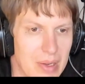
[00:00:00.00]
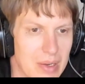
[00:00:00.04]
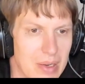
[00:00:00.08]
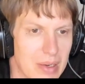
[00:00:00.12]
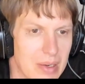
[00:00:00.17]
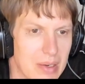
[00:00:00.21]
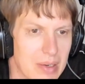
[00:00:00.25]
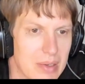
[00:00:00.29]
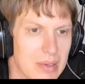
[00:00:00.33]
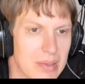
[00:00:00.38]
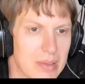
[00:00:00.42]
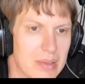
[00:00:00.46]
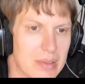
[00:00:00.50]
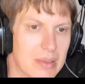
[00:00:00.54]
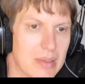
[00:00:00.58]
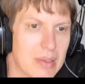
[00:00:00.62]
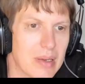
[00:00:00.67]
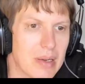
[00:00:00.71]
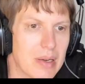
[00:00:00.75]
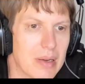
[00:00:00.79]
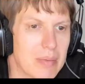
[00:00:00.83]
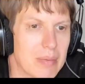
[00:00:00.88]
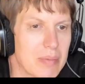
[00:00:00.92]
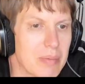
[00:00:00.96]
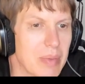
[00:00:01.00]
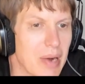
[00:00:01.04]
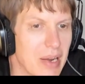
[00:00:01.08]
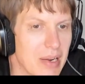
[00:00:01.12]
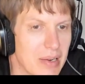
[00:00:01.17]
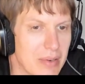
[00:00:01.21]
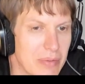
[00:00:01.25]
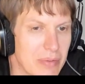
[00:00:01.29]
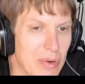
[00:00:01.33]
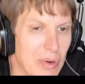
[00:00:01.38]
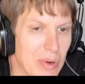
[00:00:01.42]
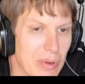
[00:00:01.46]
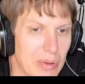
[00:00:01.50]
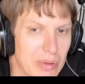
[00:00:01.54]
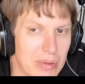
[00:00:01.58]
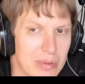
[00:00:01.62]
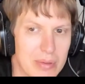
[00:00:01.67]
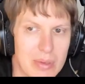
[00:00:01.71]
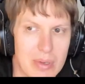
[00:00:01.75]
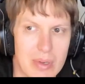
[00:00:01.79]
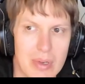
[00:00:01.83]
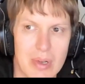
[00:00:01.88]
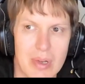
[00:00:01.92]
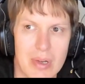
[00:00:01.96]
uh, uh, by
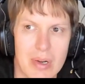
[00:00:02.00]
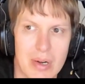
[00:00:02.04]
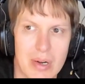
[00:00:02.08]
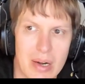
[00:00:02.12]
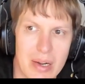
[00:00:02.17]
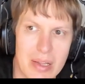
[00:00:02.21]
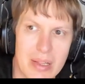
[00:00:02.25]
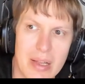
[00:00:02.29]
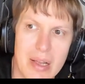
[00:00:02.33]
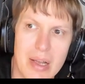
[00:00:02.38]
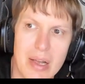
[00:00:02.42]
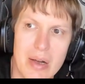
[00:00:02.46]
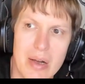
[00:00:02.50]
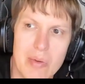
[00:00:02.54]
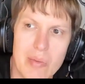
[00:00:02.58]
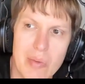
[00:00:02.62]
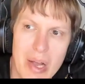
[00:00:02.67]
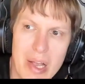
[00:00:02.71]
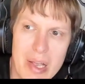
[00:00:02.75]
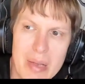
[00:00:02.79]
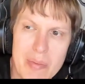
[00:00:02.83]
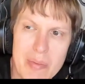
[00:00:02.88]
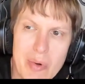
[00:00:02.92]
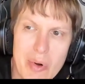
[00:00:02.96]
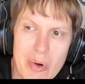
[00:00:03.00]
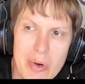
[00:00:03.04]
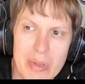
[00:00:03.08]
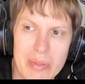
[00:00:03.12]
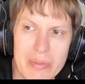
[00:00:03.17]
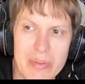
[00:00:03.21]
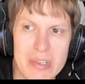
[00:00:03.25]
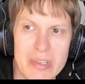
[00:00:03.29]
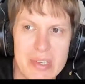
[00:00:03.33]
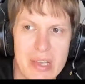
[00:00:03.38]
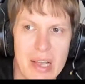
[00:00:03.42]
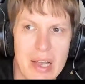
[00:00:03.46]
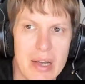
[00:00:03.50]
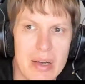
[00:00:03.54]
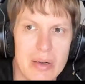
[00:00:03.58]
default, right? Why I point this